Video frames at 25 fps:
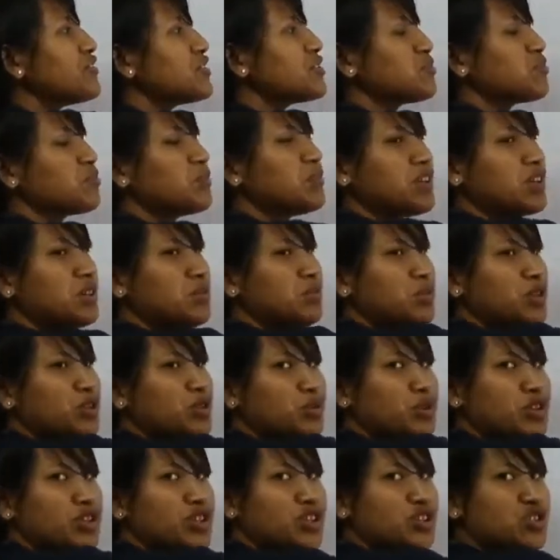speed
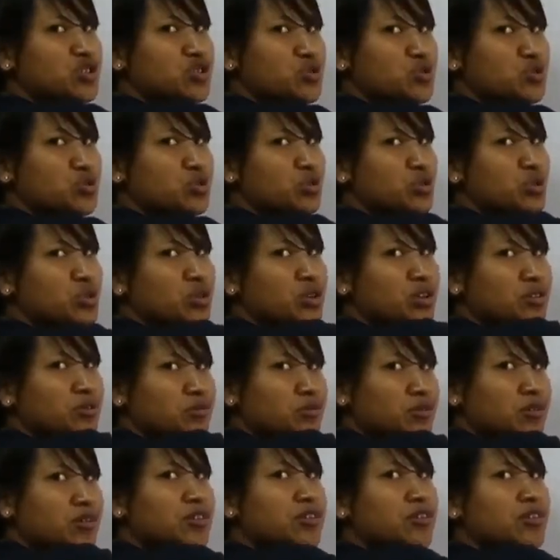between these two
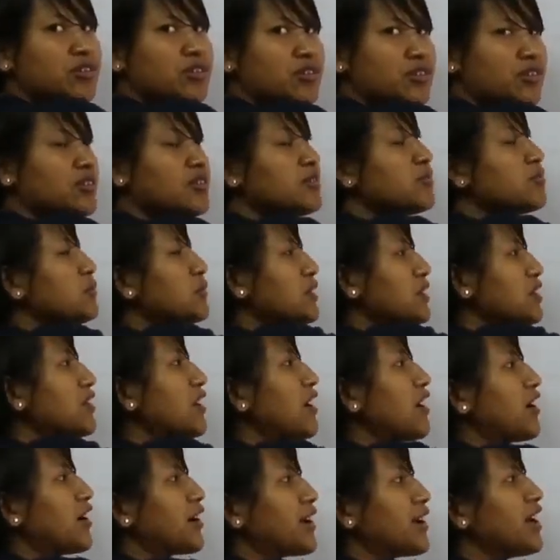
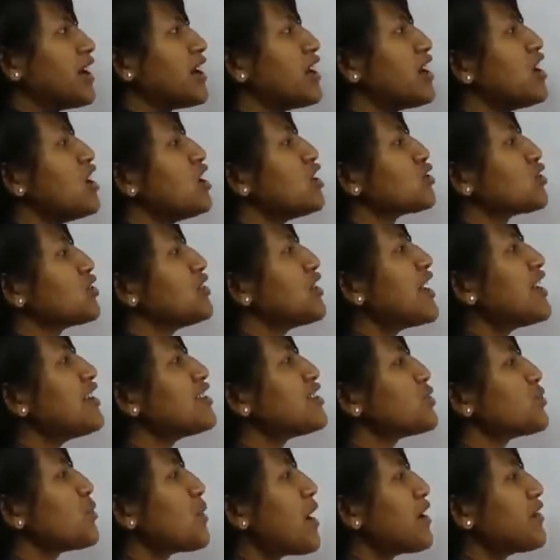media, okay, so that
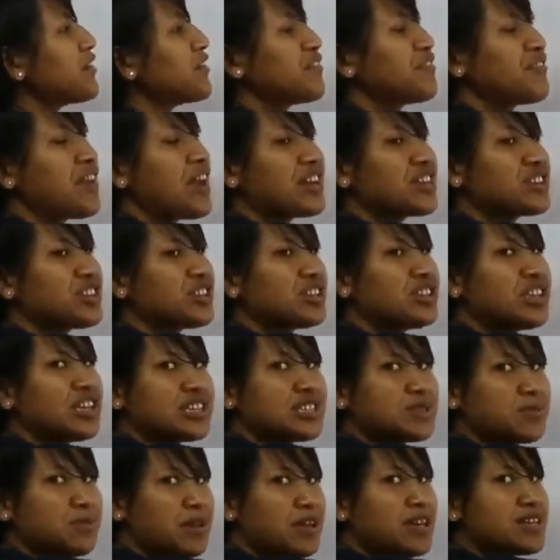is why refraction
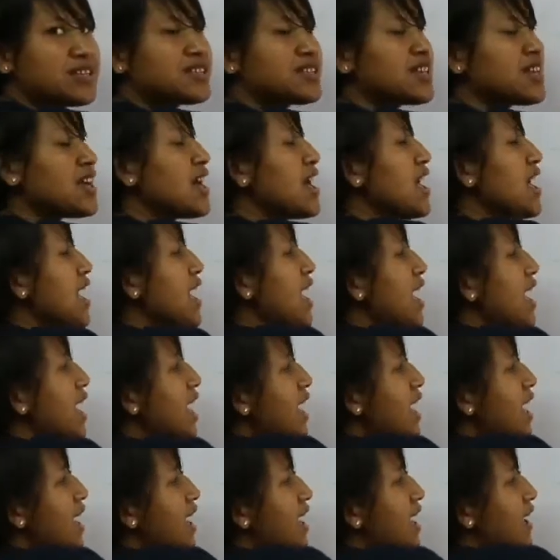takes place.
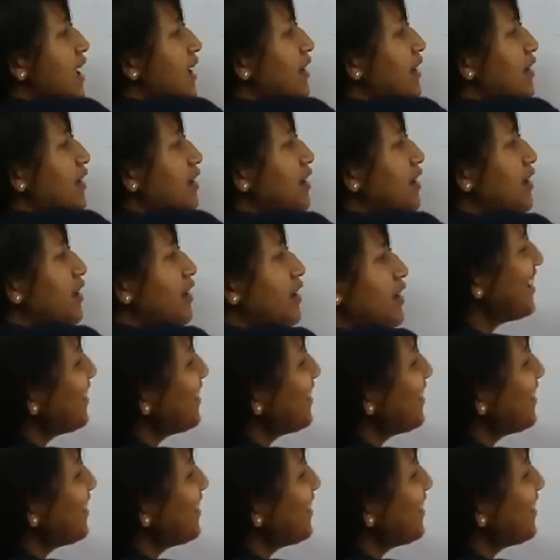And